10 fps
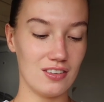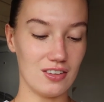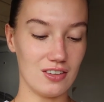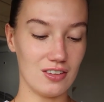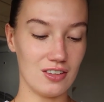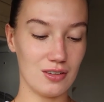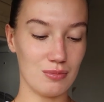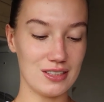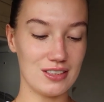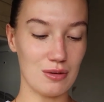oh,
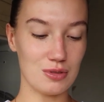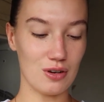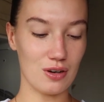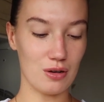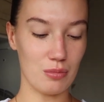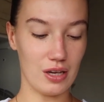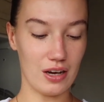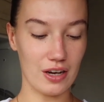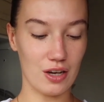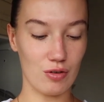my steps aren't going to be
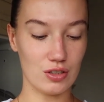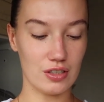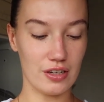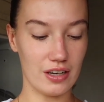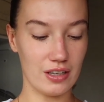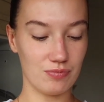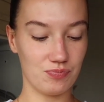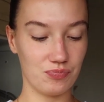accurate today